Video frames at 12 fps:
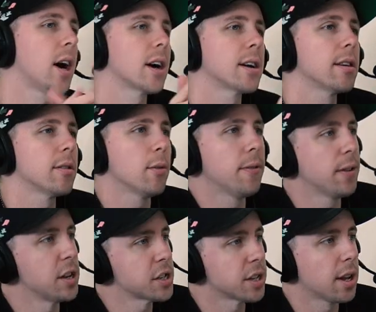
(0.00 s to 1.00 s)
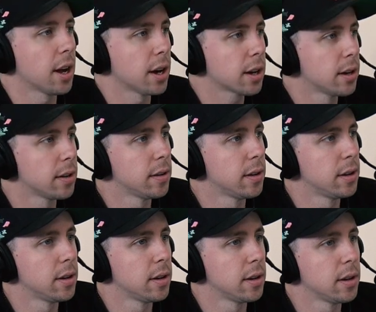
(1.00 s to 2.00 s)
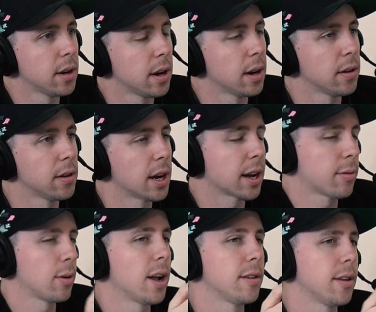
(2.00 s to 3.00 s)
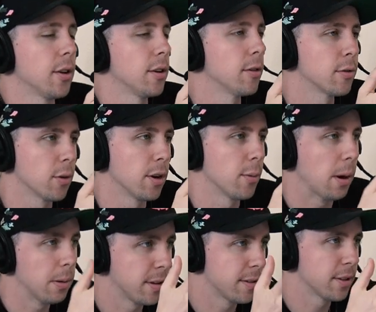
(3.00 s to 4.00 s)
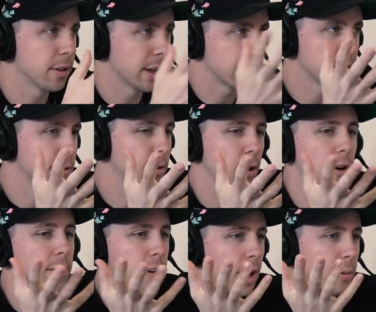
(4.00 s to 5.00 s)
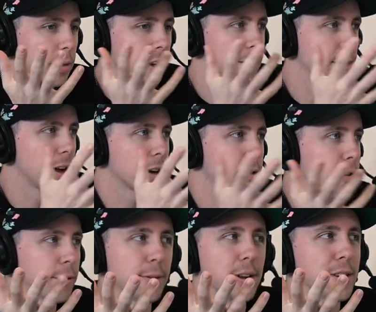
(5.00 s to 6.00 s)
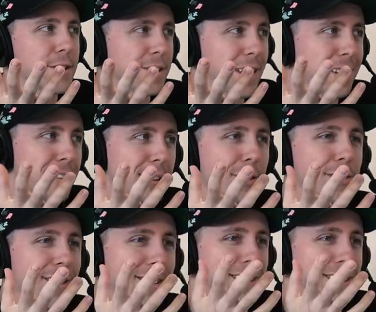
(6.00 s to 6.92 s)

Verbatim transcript: doc, we finished the doc. Yeah. I guess we're not telling your story. It's still like this current time. Like the doc just finished. Like literally,